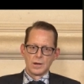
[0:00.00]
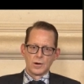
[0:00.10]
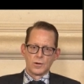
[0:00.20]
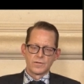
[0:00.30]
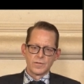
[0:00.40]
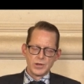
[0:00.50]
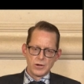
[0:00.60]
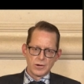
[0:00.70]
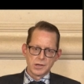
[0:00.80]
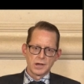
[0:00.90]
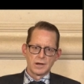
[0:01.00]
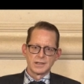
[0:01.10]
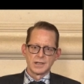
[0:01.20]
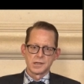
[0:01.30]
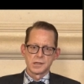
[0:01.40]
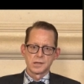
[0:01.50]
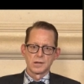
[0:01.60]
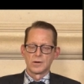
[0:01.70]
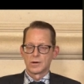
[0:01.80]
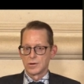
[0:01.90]
or from neuroscientists
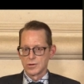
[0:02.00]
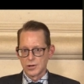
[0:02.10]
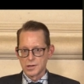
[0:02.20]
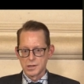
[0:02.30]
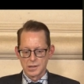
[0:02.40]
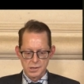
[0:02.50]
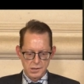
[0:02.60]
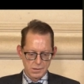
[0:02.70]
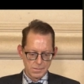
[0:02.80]
on consciousness,